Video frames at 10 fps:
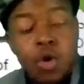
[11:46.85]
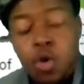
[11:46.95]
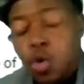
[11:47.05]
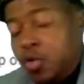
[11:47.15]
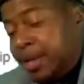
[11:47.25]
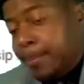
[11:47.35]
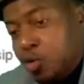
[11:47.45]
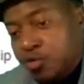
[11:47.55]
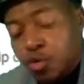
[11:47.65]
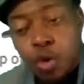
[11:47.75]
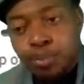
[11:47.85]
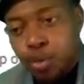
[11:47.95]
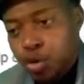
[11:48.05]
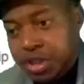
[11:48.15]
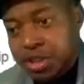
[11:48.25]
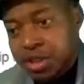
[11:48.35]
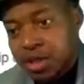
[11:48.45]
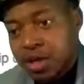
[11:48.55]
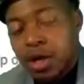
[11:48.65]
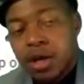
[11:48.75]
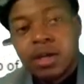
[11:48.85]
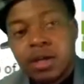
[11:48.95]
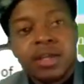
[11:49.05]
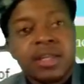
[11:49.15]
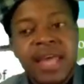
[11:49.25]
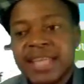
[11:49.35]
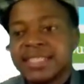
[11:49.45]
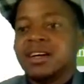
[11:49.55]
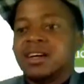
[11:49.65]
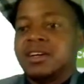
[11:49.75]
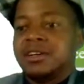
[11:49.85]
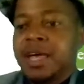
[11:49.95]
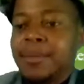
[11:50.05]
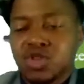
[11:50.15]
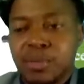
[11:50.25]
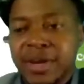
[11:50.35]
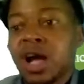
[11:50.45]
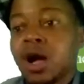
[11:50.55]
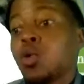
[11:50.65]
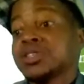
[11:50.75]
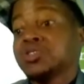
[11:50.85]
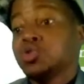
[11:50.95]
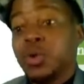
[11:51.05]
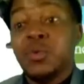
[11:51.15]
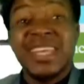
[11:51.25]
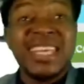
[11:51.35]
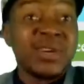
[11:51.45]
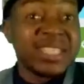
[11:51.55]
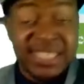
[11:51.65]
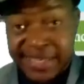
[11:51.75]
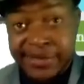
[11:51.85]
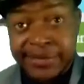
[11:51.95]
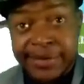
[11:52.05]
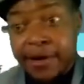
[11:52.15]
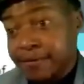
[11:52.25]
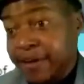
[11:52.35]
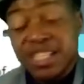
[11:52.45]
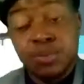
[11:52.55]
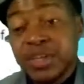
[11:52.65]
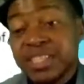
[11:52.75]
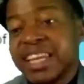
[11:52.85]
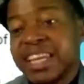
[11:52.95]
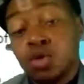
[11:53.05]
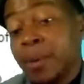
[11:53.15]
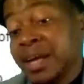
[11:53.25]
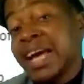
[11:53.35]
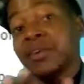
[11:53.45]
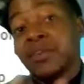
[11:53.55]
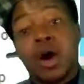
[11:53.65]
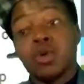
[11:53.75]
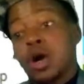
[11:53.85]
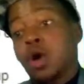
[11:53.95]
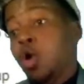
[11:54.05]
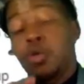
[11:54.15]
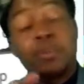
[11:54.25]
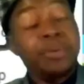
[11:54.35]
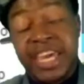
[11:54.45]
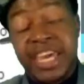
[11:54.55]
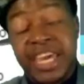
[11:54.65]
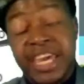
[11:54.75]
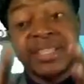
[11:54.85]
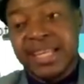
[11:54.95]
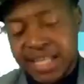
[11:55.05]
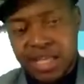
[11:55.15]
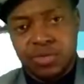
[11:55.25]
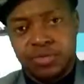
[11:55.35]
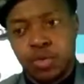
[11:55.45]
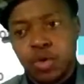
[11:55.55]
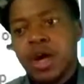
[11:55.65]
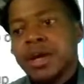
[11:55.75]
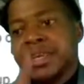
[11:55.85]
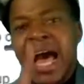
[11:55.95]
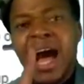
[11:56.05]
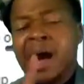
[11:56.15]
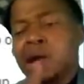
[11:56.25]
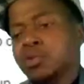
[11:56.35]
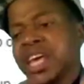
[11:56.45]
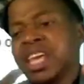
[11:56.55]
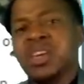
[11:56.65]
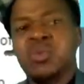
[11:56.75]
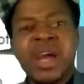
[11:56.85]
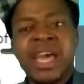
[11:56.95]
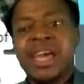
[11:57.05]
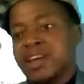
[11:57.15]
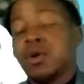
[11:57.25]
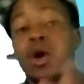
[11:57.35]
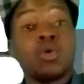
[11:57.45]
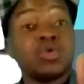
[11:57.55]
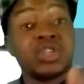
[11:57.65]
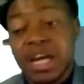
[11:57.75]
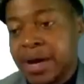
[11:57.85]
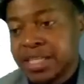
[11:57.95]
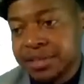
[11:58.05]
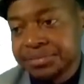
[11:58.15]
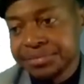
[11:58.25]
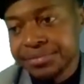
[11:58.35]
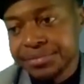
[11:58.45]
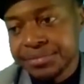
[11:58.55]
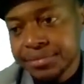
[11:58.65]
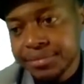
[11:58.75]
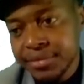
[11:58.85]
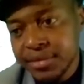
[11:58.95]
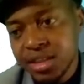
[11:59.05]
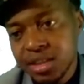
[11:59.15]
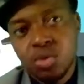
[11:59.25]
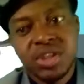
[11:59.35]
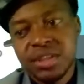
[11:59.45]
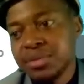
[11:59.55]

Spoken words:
or rather move or push, that Emerson Mnangagwa was doing when he was still vice president in the command agriculture, all became successful. Now they were vanonga kuchika manje kuti